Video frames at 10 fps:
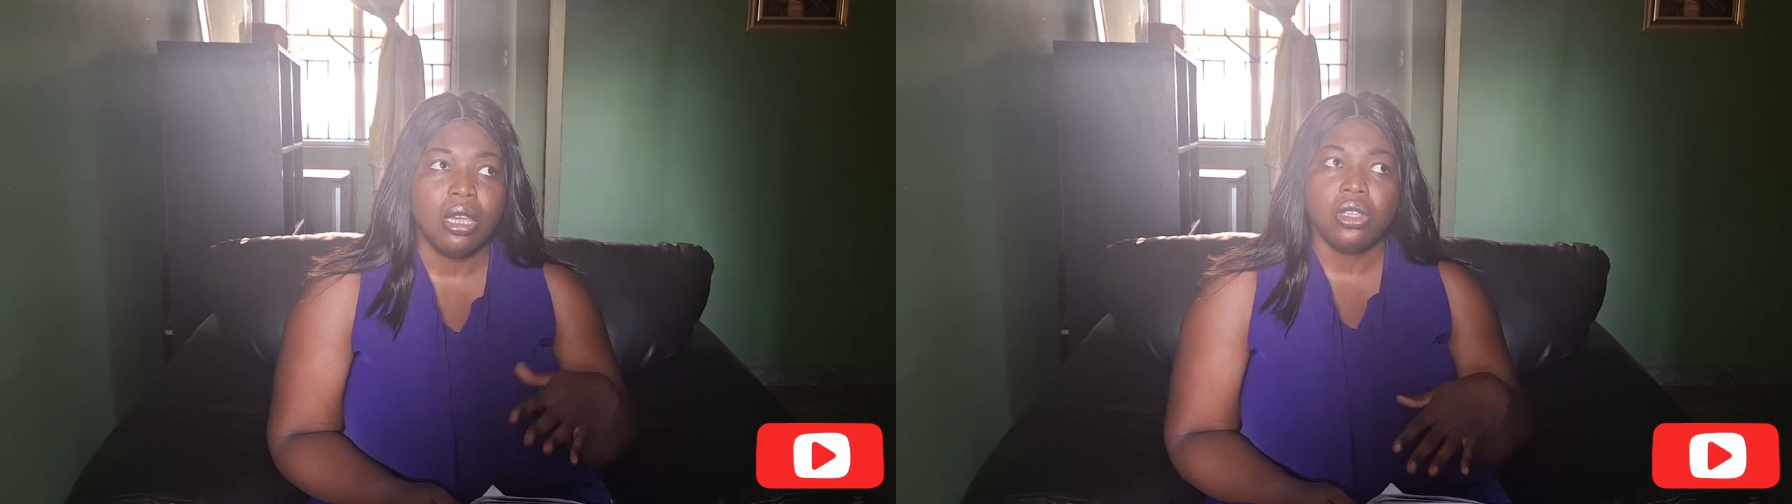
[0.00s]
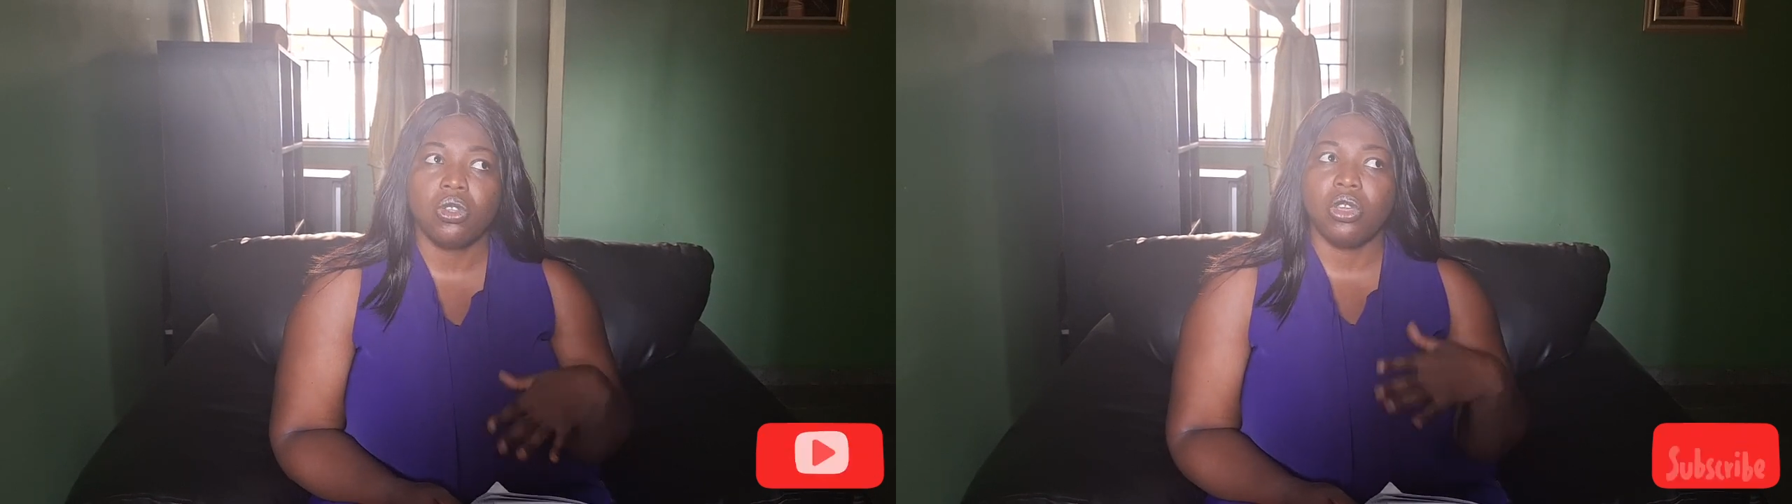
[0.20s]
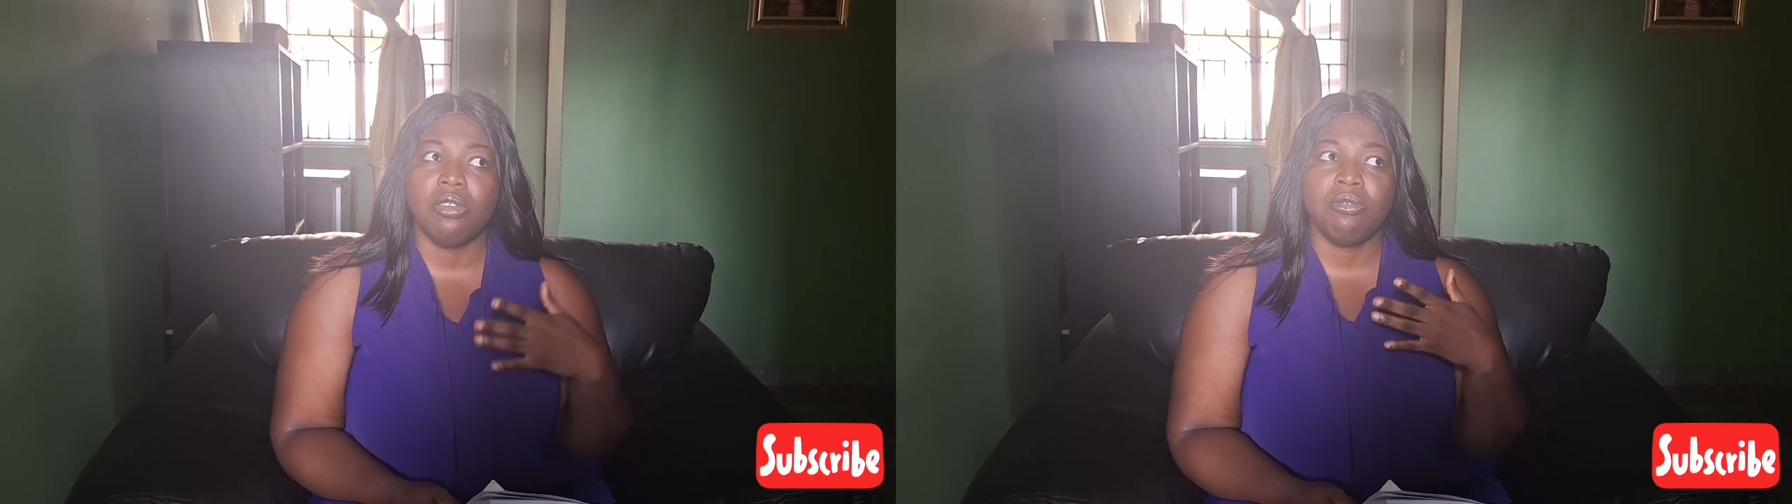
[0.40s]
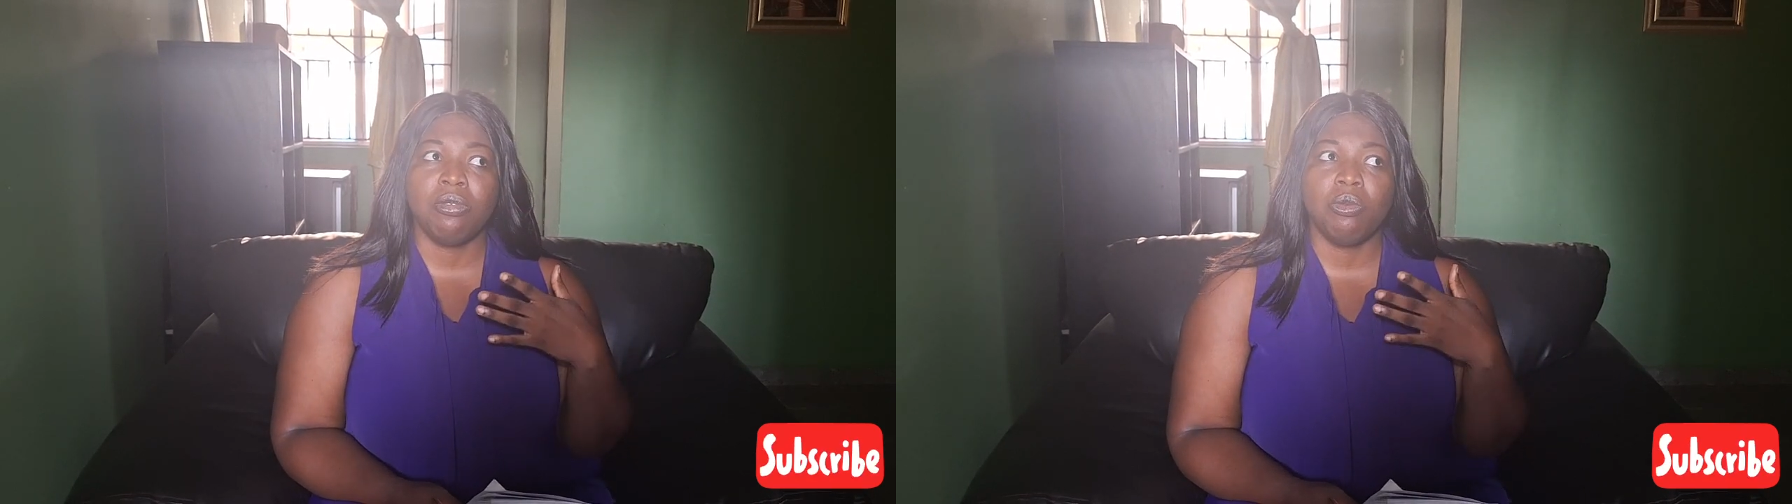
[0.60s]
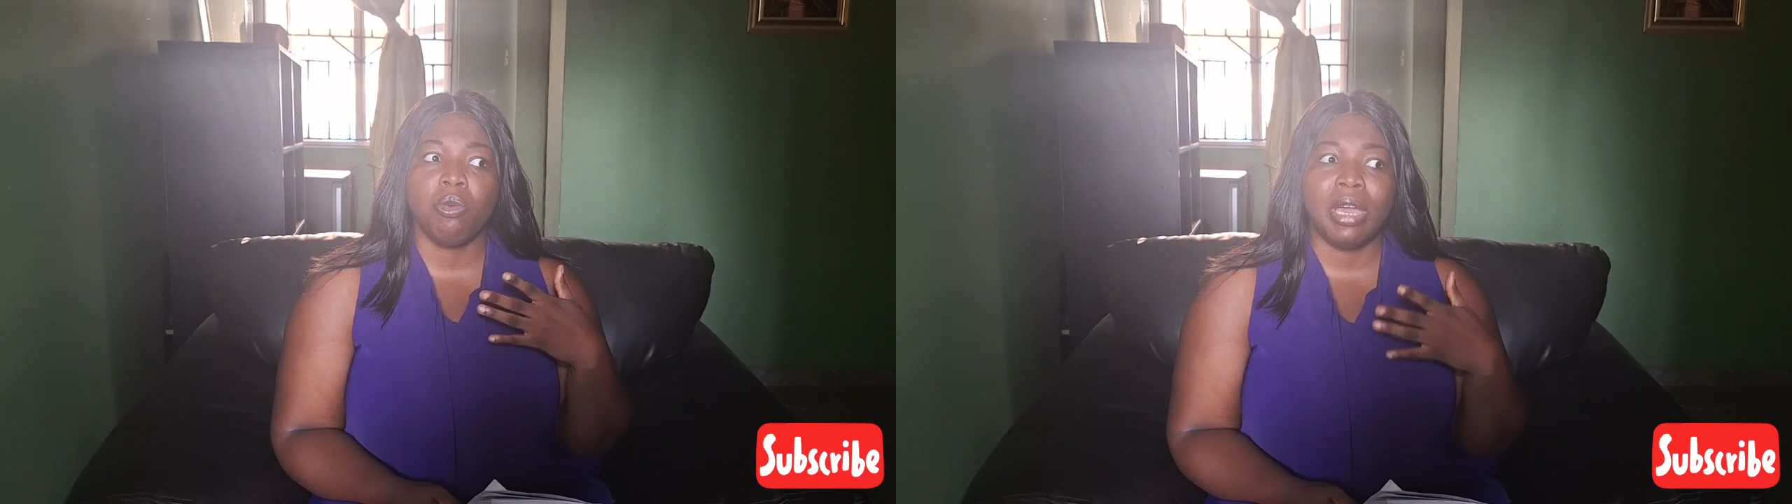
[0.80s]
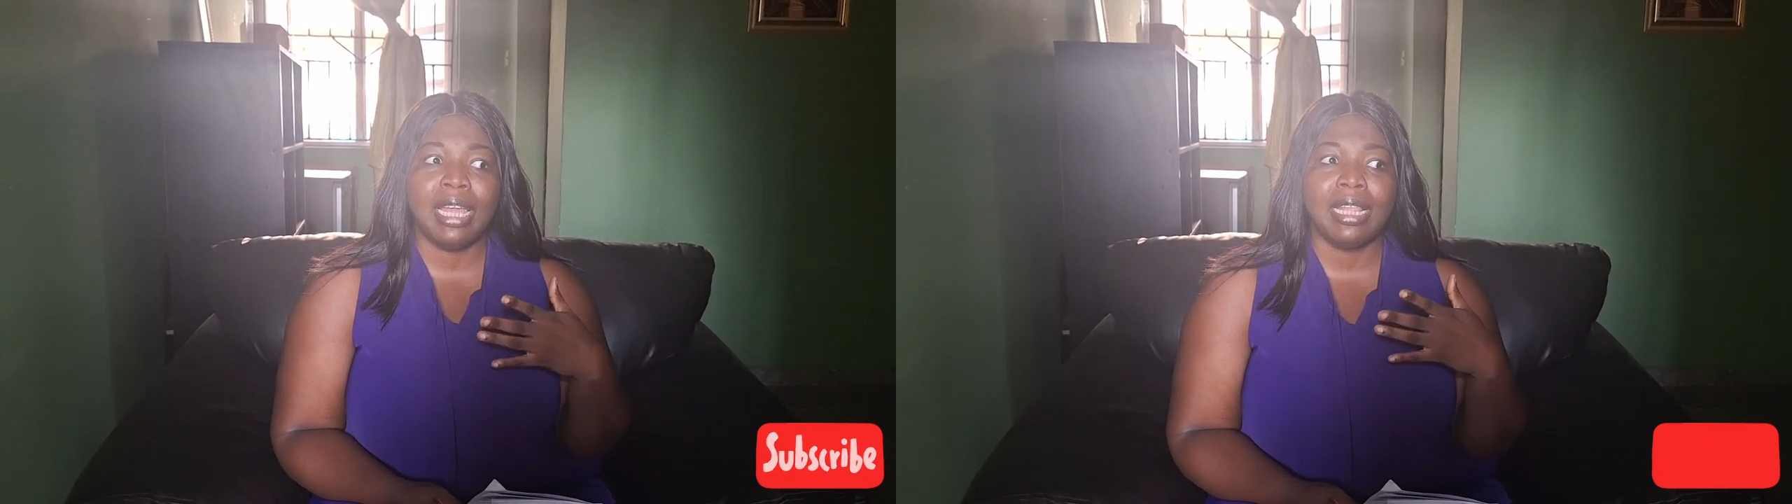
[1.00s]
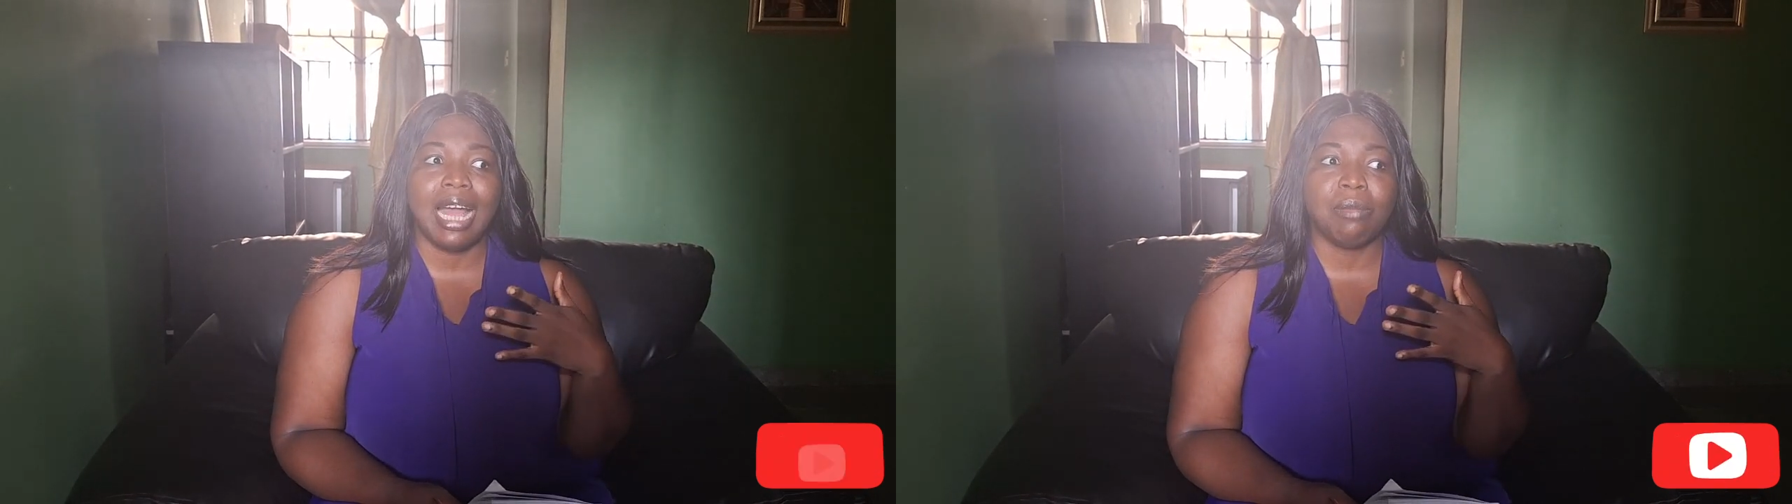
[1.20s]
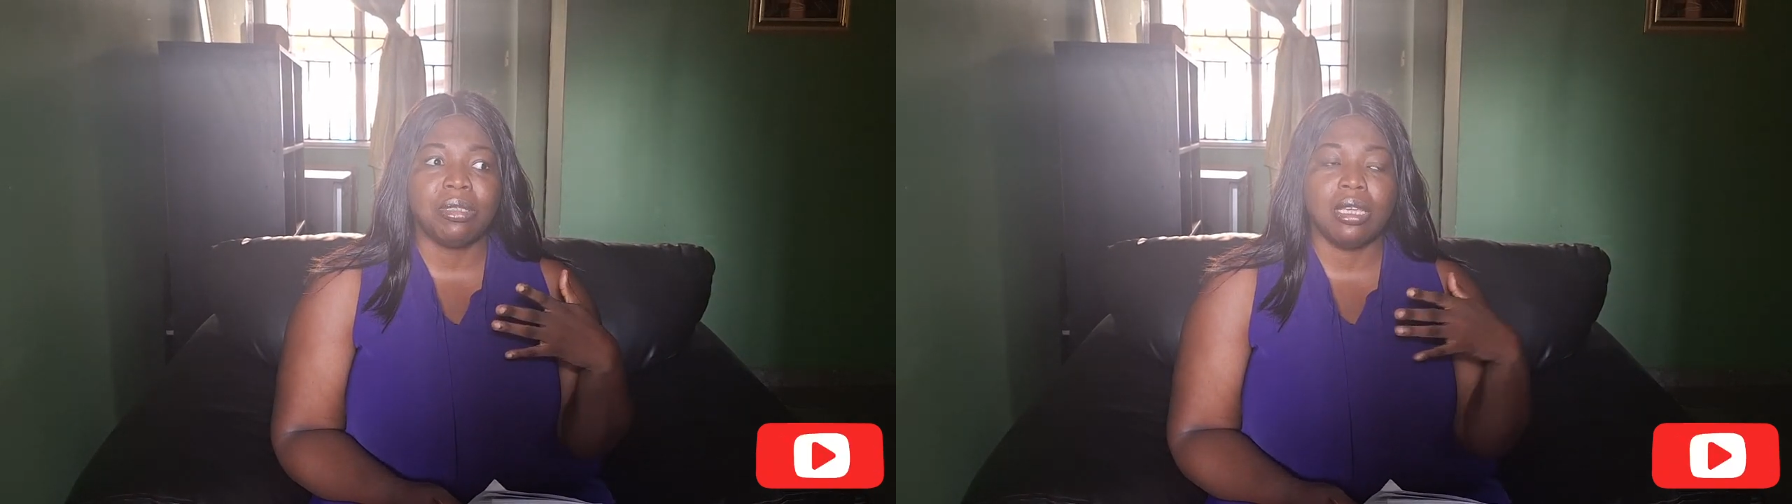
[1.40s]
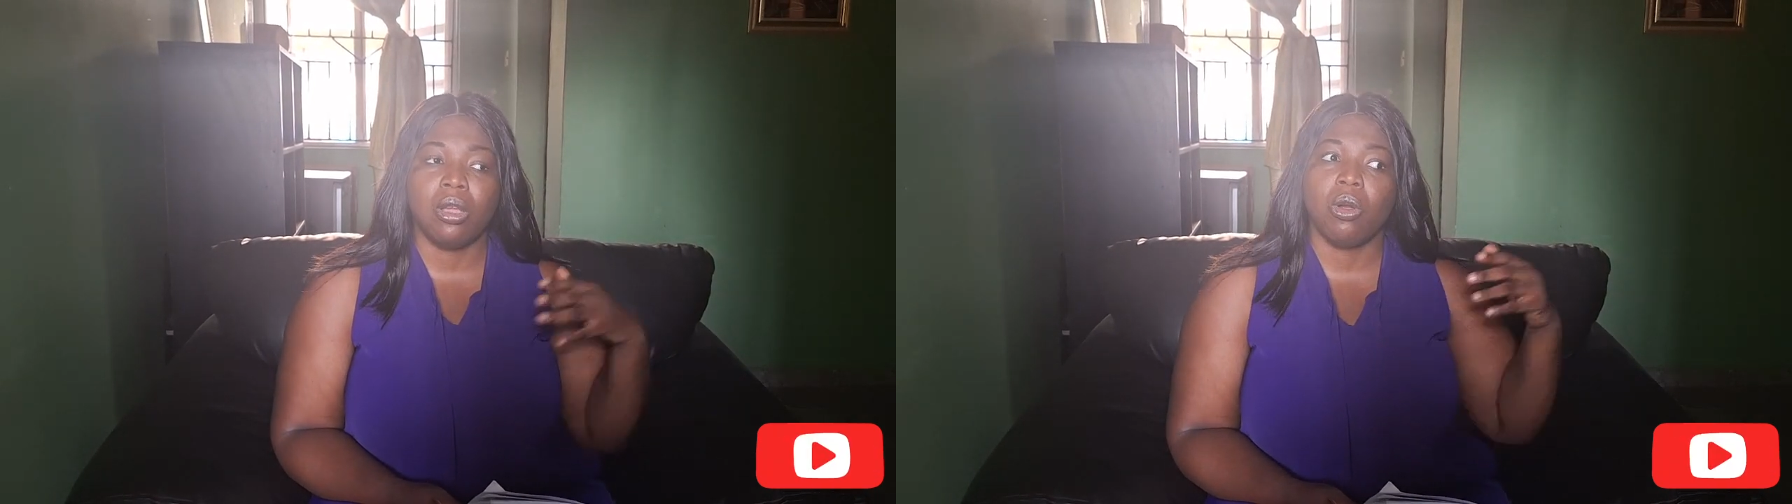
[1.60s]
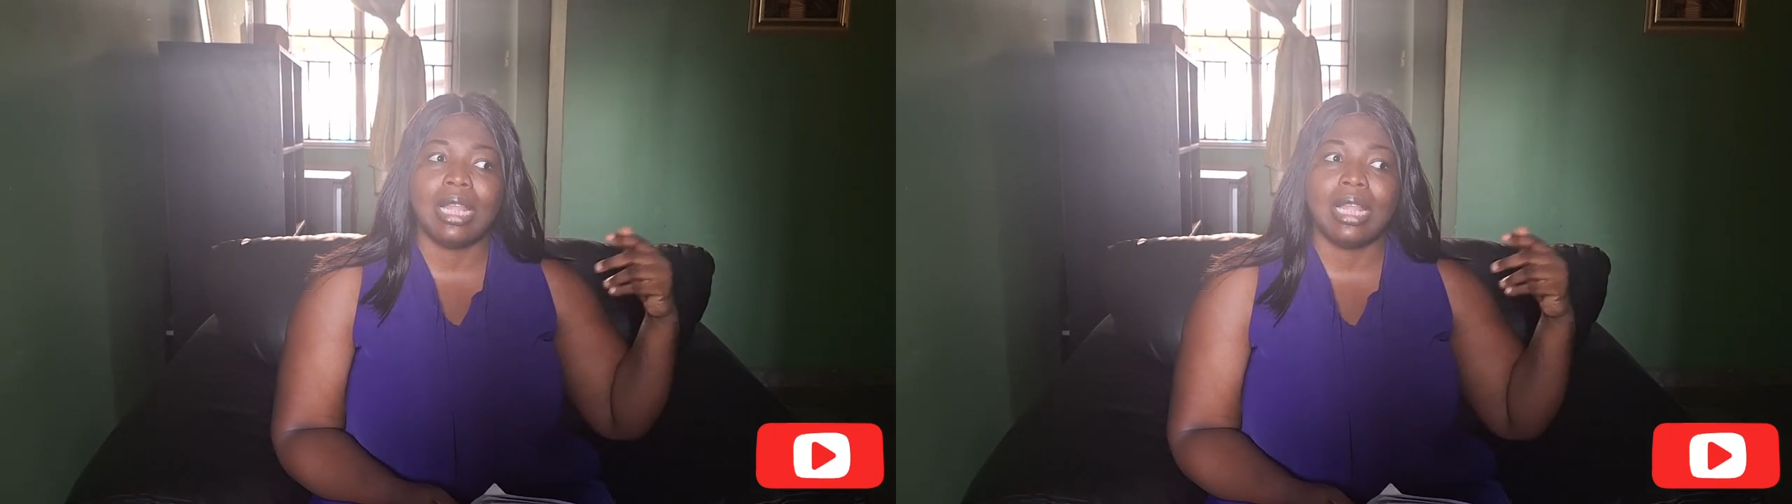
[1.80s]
So even when I'm saying,